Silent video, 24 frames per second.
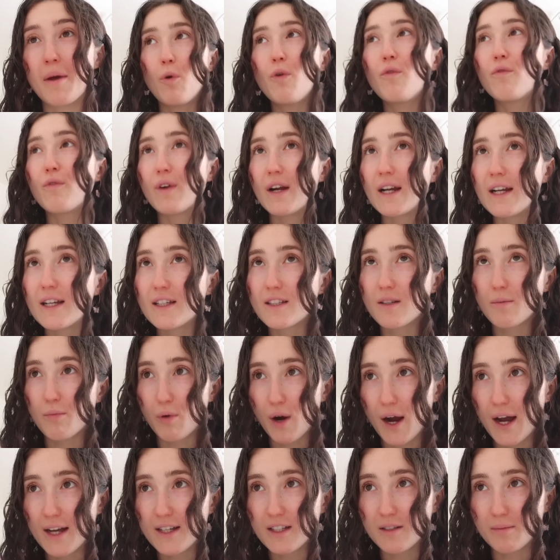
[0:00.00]
What really
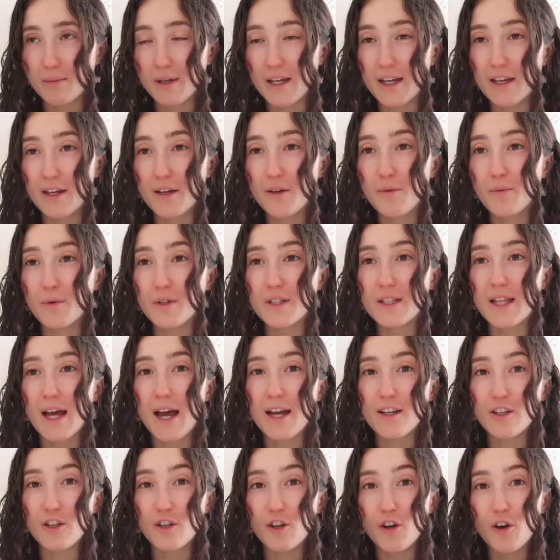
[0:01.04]
surprised me was
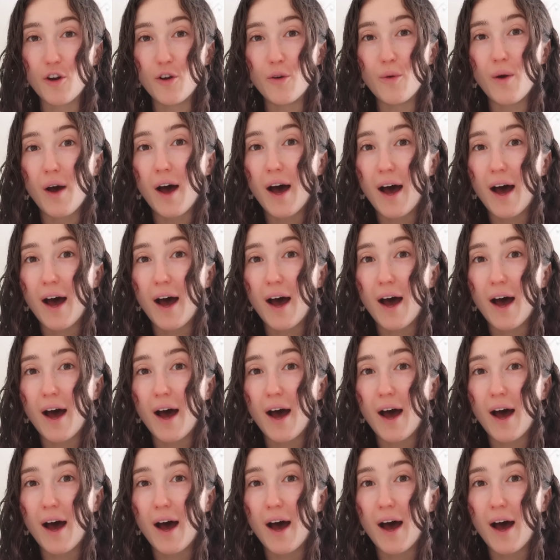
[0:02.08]
that, you know,